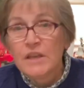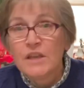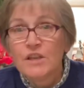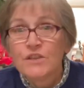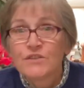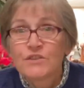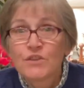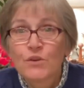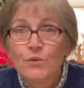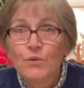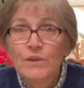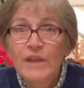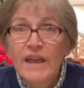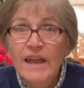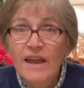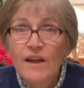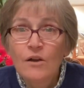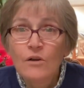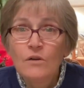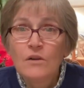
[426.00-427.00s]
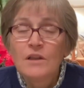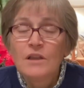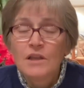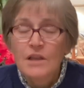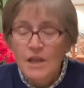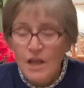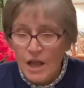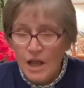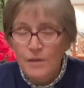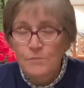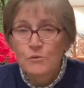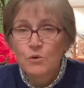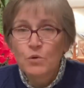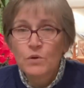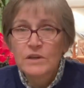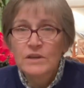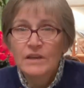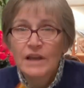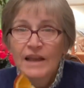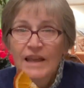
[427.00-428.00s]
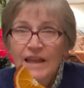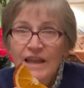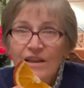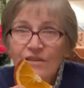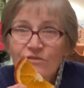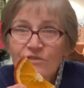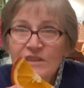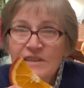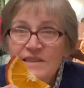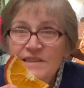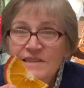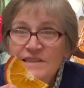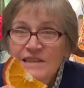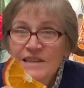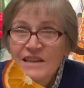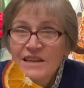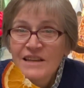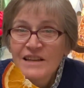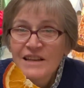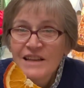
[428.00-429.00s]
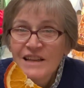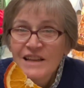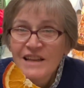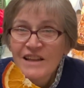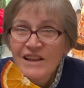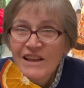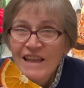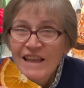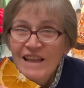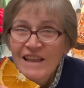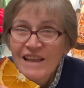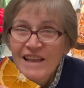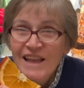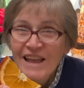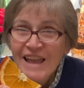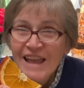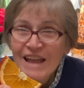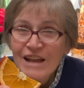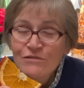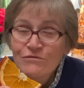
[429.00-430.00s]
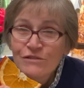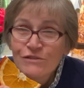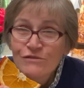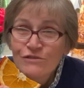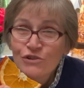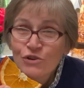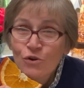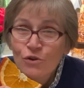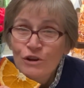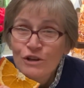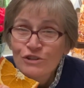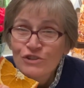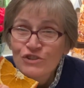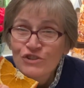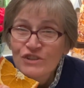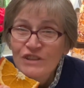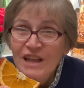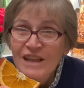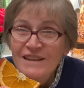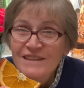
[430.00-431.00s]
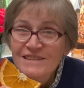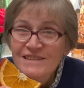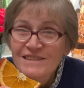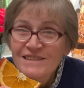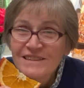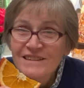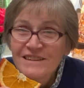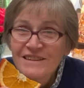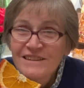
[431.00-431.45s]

So now I have this half of an orange slice,